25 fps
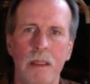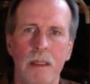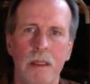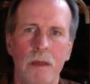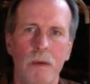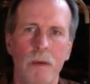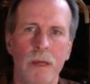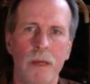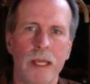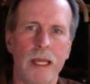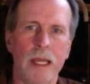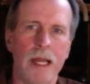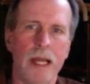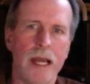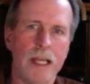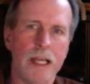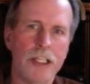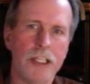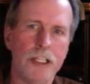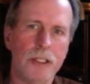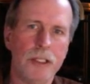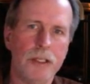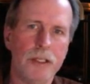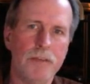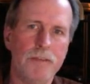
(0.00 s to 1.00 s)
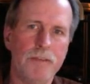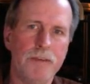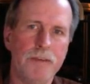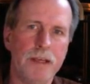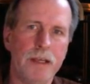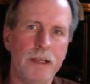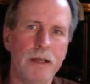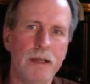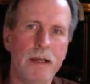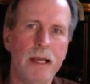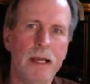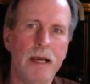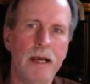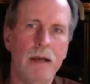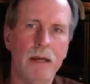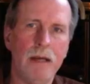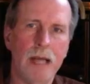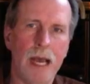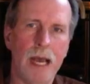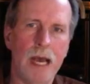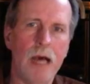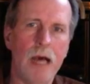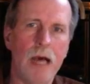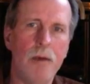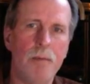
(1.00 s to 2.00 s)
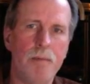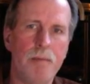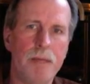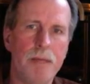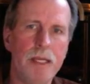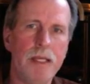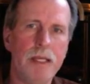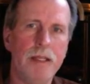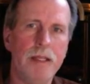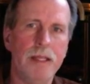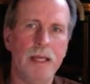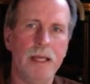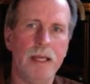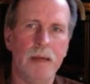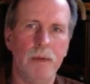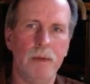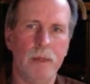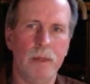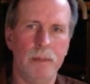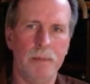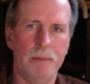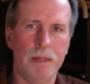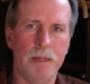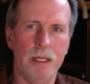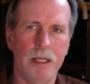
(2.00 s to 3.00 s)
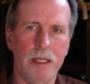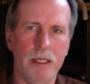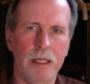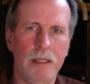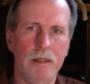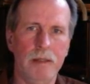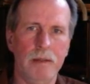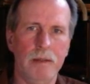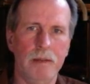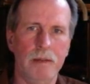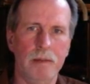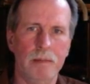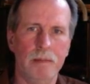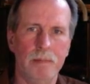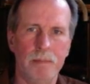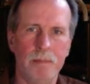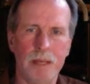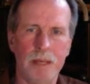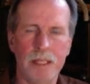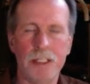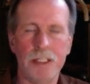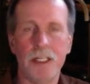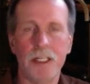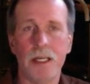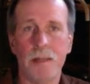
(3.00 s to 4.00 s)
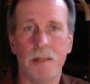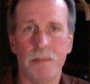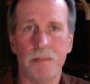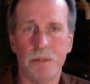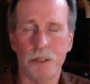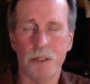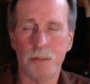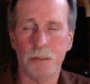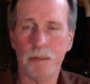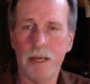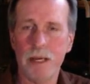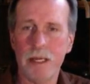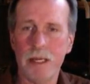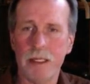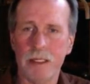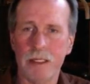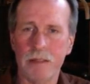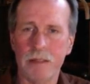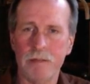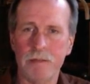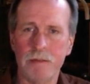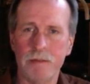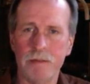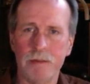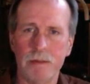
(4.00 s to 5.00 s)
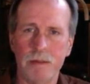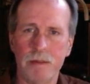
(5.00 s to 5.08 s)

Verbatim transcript: we can actually figure out how big they would be based on perspective